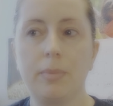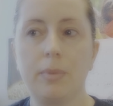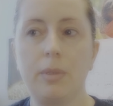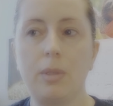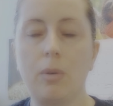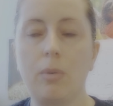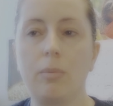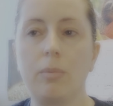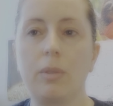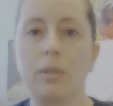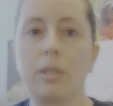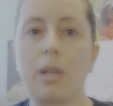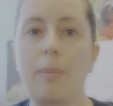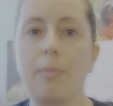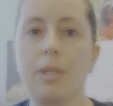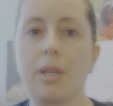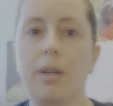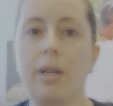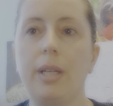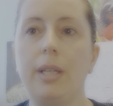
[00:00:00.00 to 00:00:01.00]
No, I'm
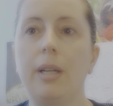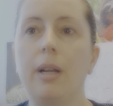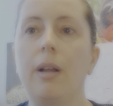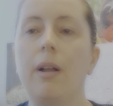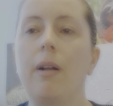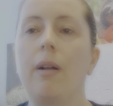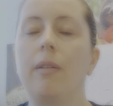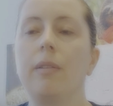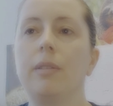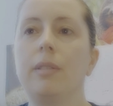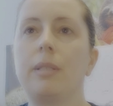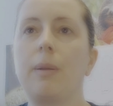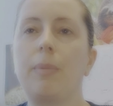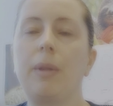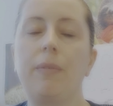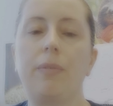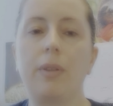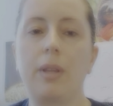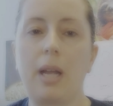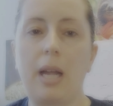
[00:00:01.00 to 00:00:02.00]
sorry,
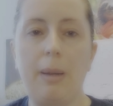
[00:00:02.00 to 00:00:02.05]
something for the